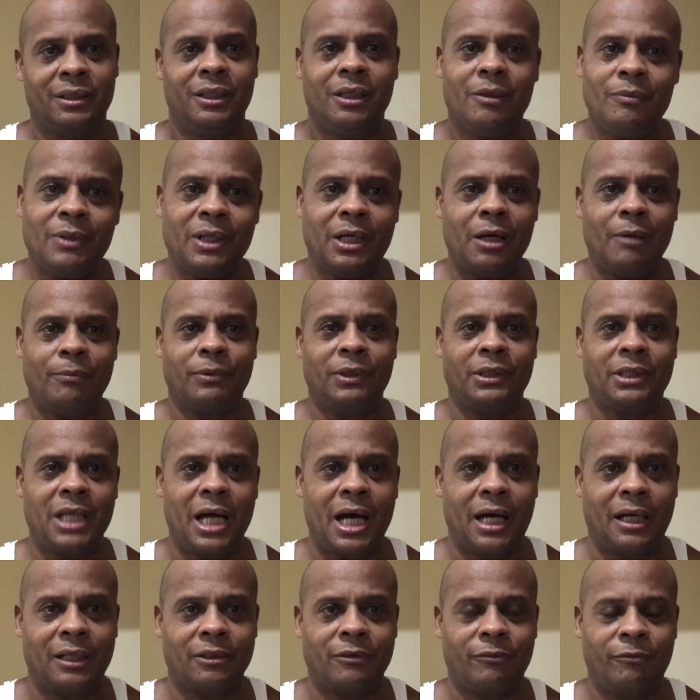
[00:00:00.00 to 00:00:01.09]
Give them a couple of
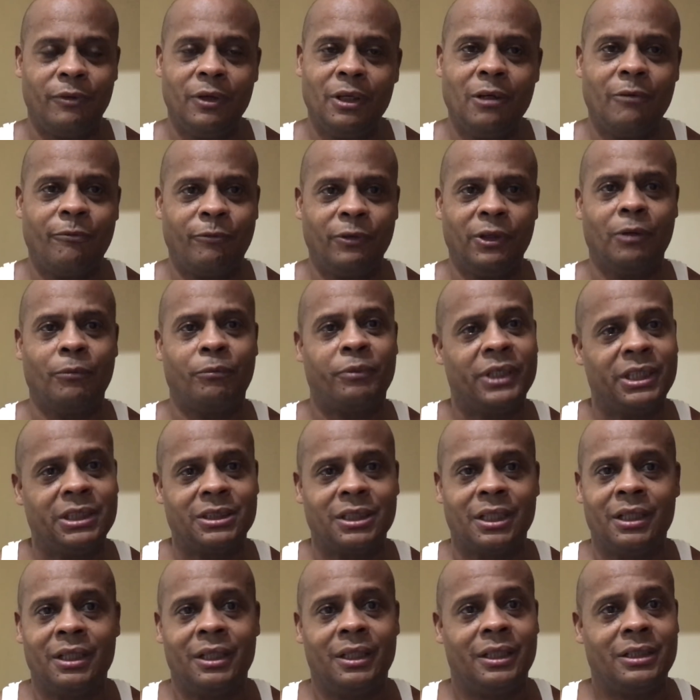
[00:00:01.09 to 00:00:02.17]
dollars. If you're in the
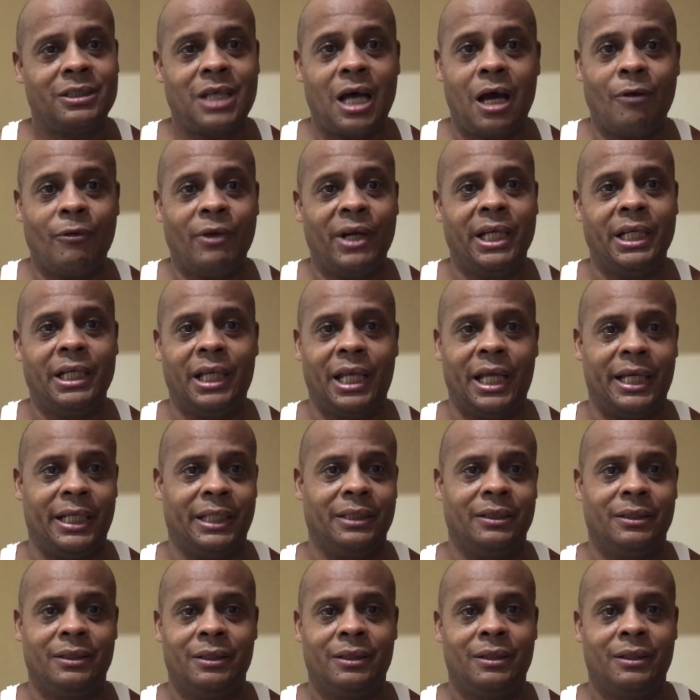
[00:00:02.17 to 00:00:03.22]
Philippines, it's already late.